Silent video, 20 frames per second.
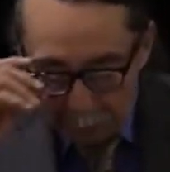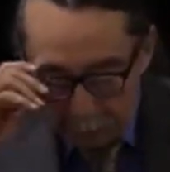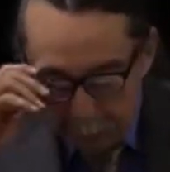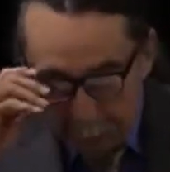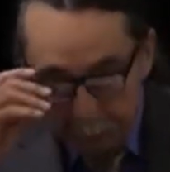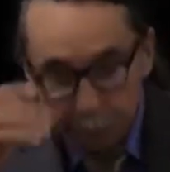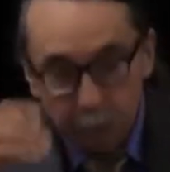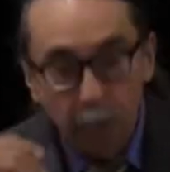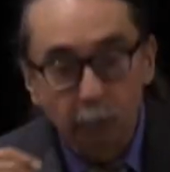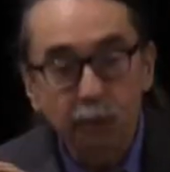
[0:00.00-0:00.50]

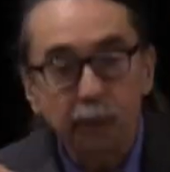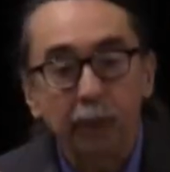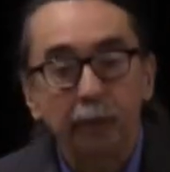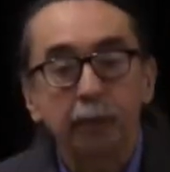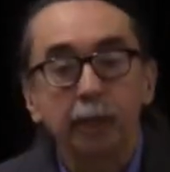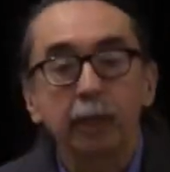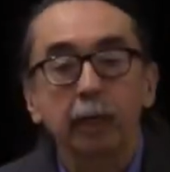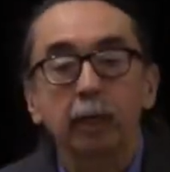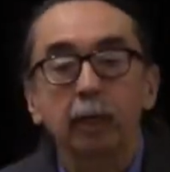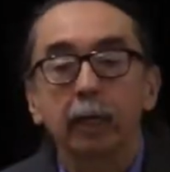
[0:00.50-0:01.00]
And those,
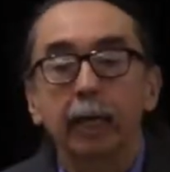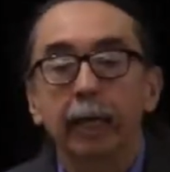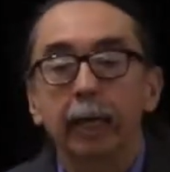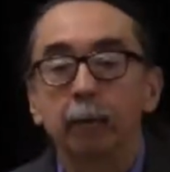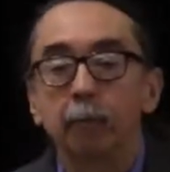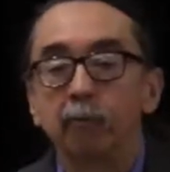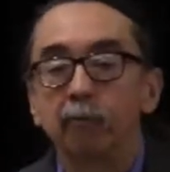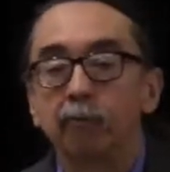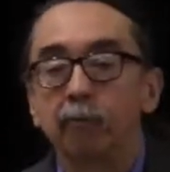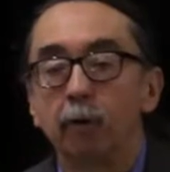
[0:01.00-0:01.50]
I think,
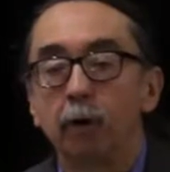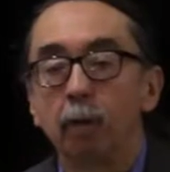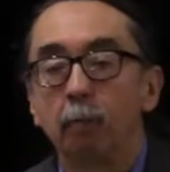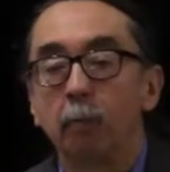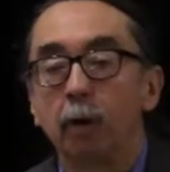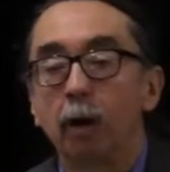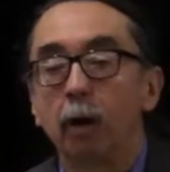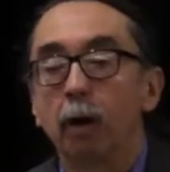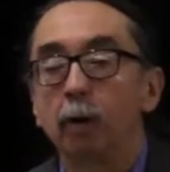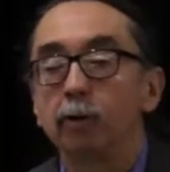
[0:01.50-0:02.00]
came
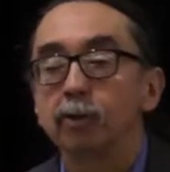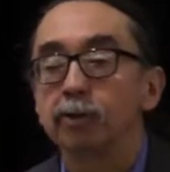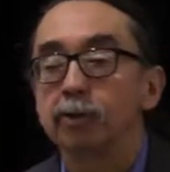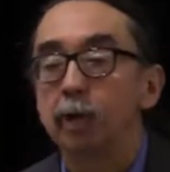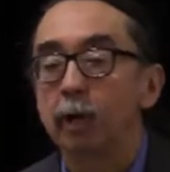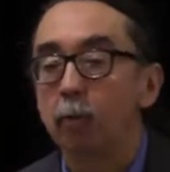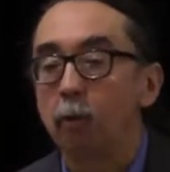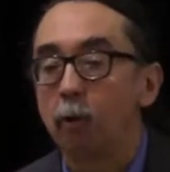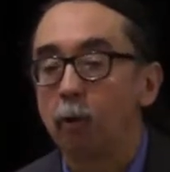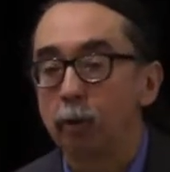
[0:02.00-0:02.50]
from our
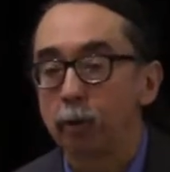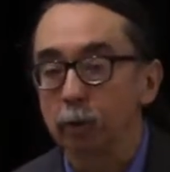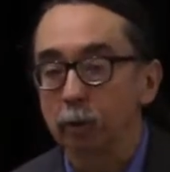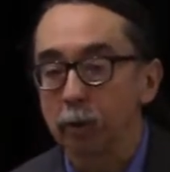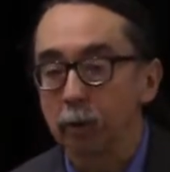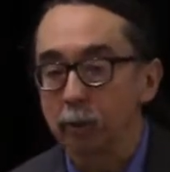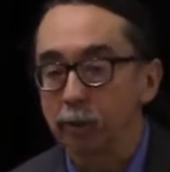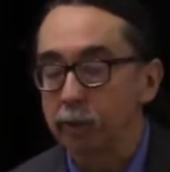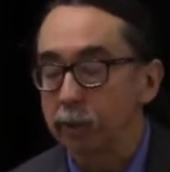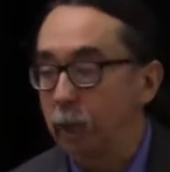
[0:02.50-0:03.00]
ceremonial
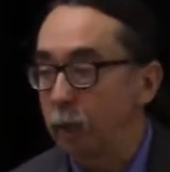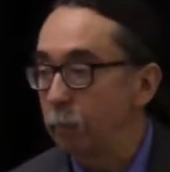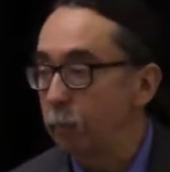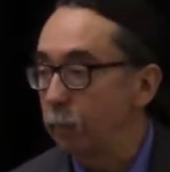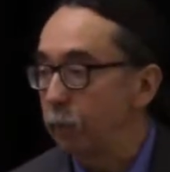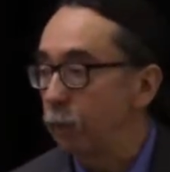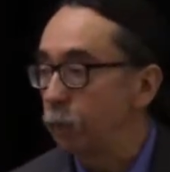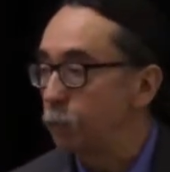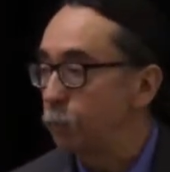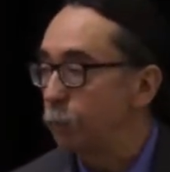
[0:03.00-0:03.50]
ground
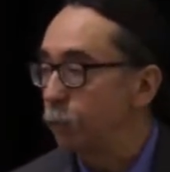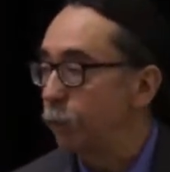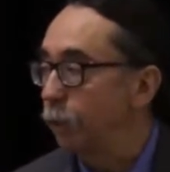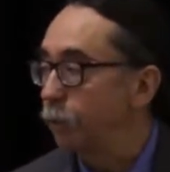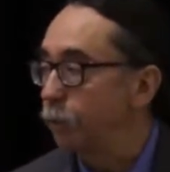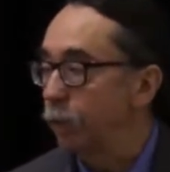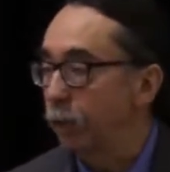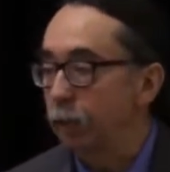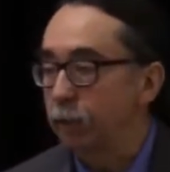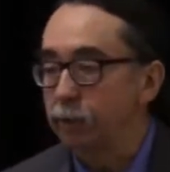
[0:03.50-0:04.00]
stomp grounds,
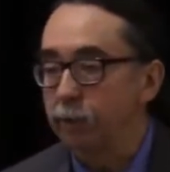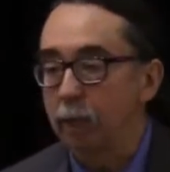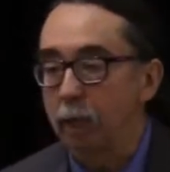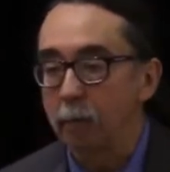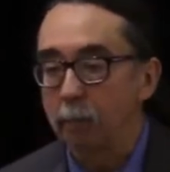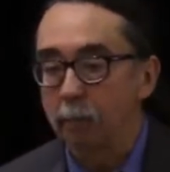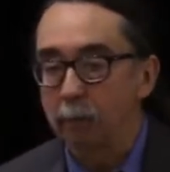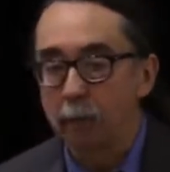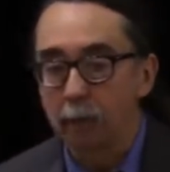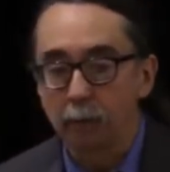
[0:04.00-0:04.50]
because at our
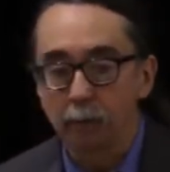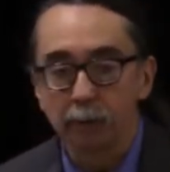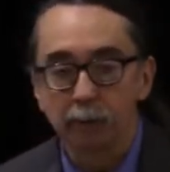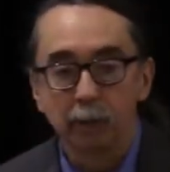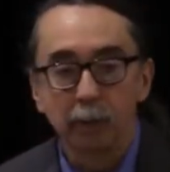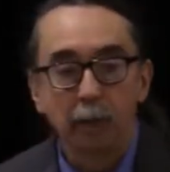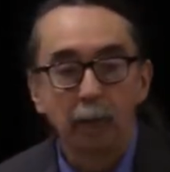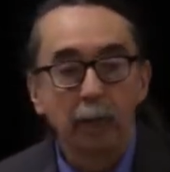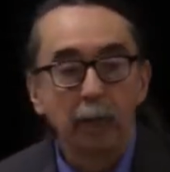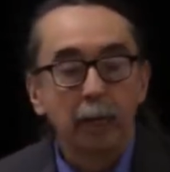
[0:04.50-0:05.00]
stomp grounds,
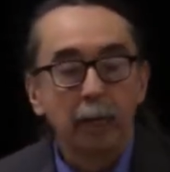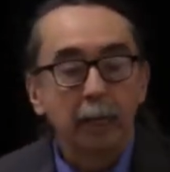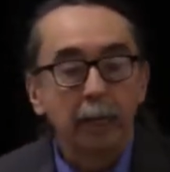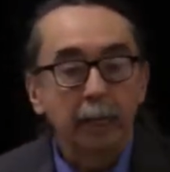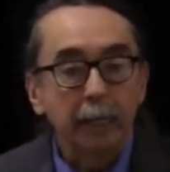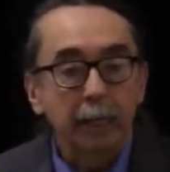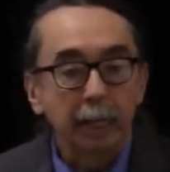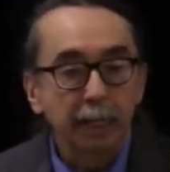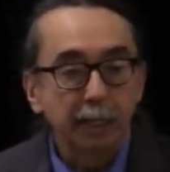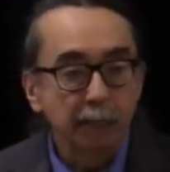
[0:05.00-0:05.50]

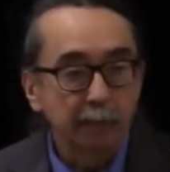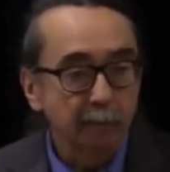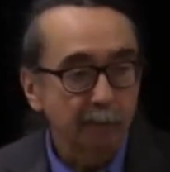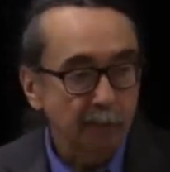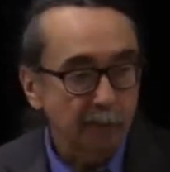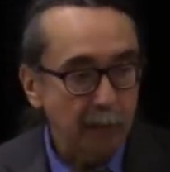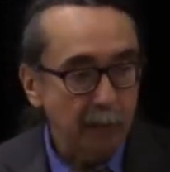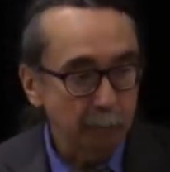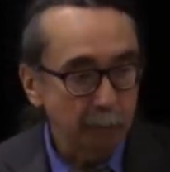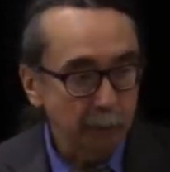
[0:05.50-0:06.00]
each of the
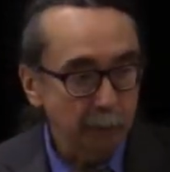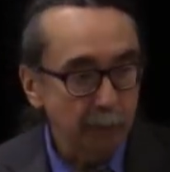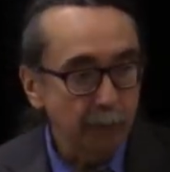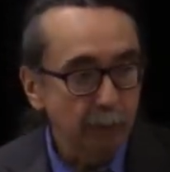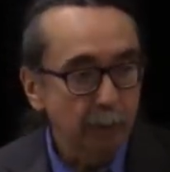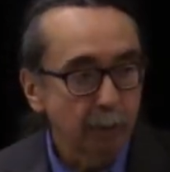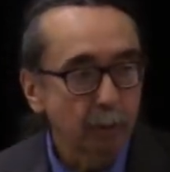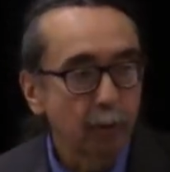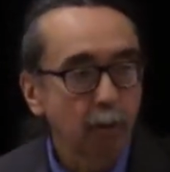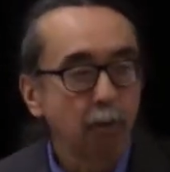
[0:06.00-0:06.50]

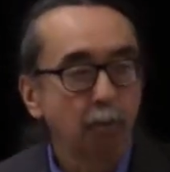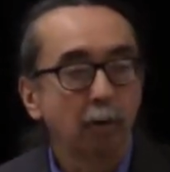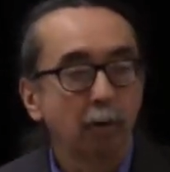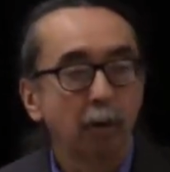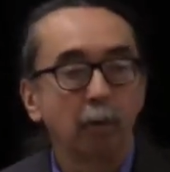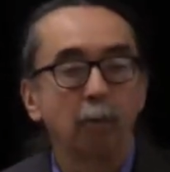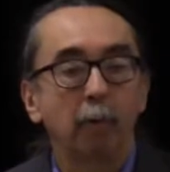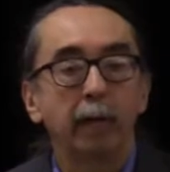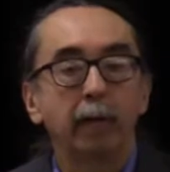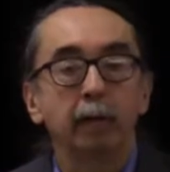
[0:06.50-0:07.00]
families who
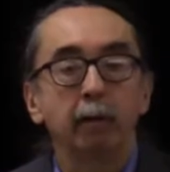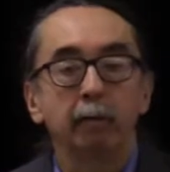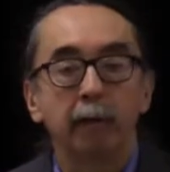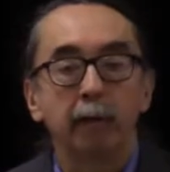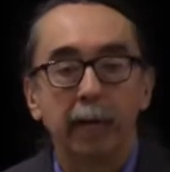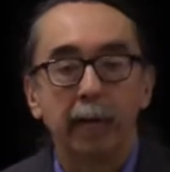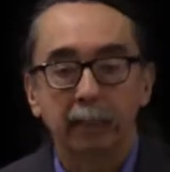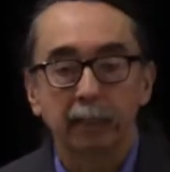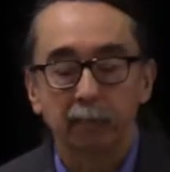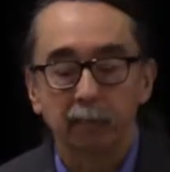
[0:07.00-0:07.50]
are regular
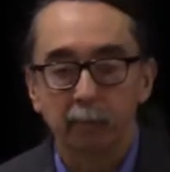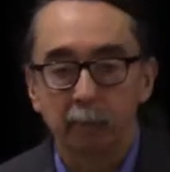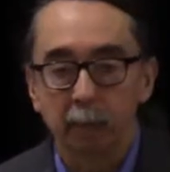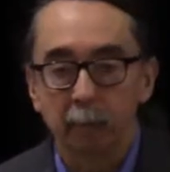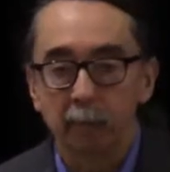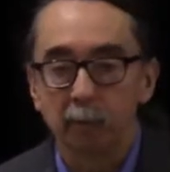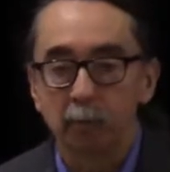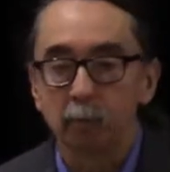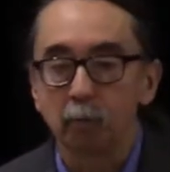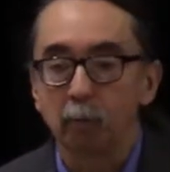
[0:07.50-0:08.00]
and active
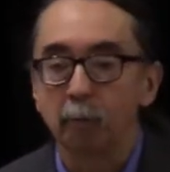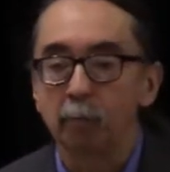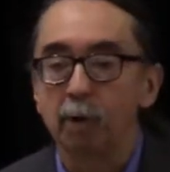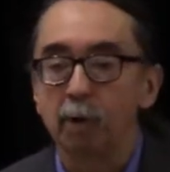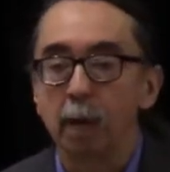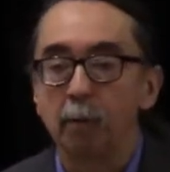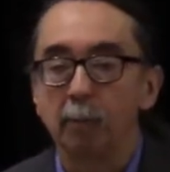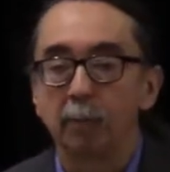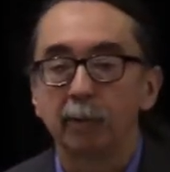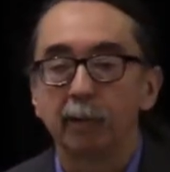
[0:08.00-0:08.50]
members will
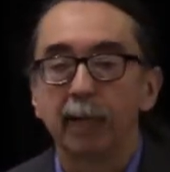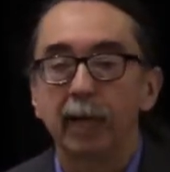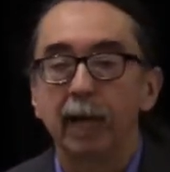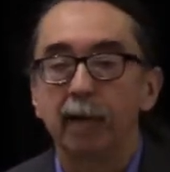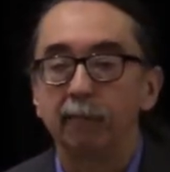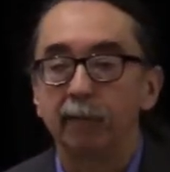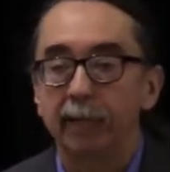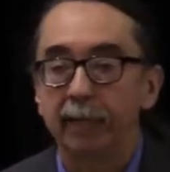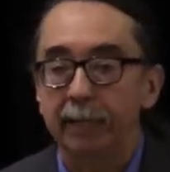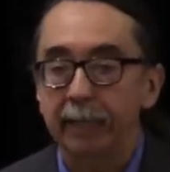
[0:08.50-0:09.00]
probably
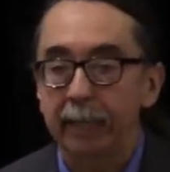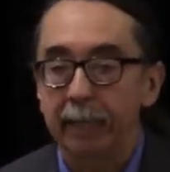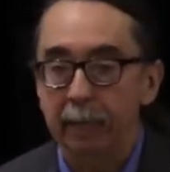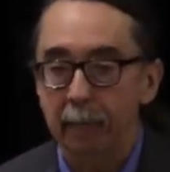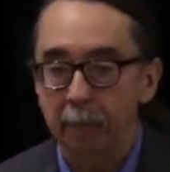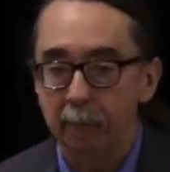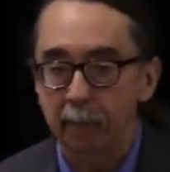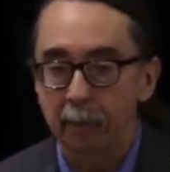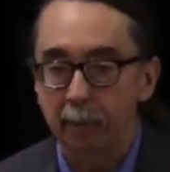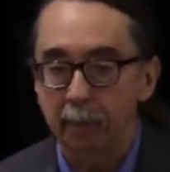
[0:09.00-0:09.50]
have a
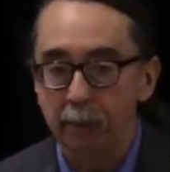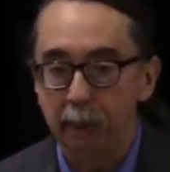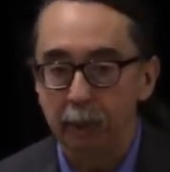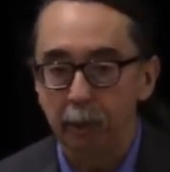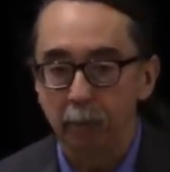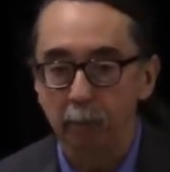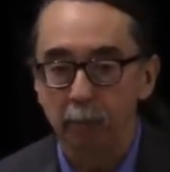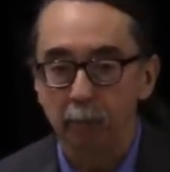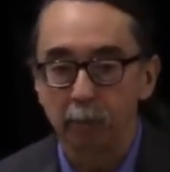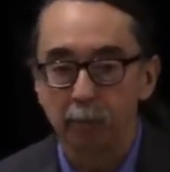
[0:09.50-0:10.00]
camp
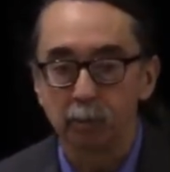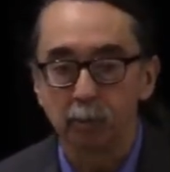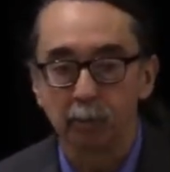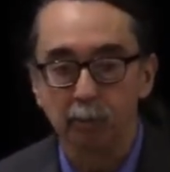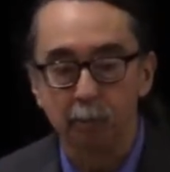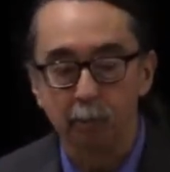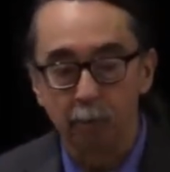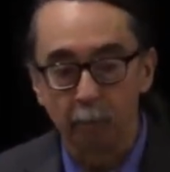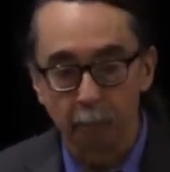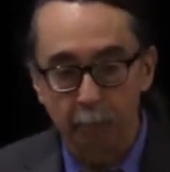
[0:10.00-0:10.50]
there, which
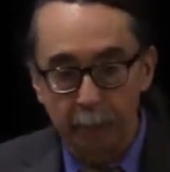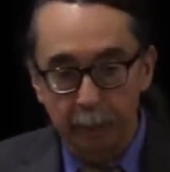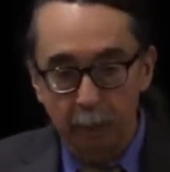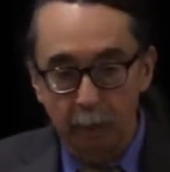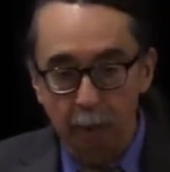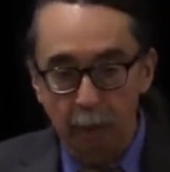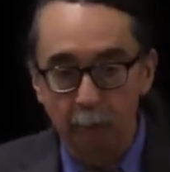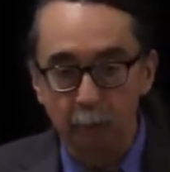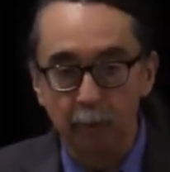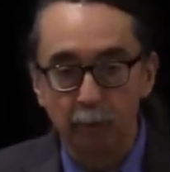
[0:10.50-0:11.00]
was built by
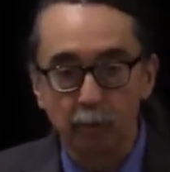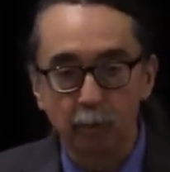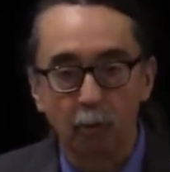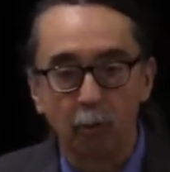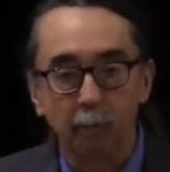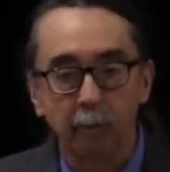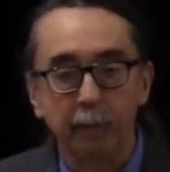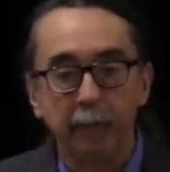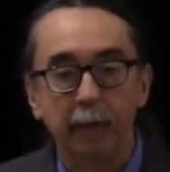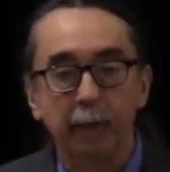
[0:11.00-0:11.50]
Arbors
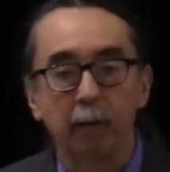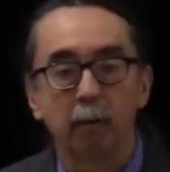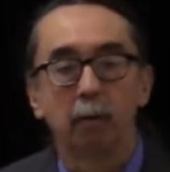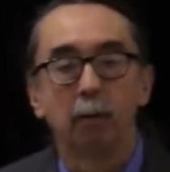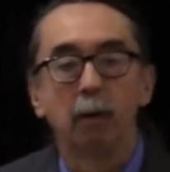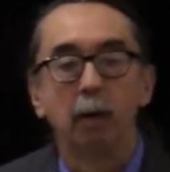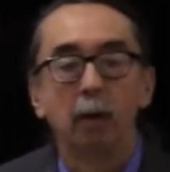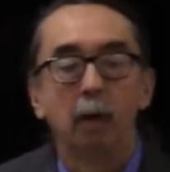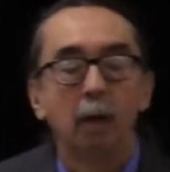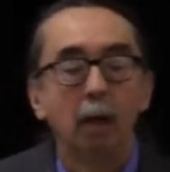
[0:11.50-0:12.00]
Open Air.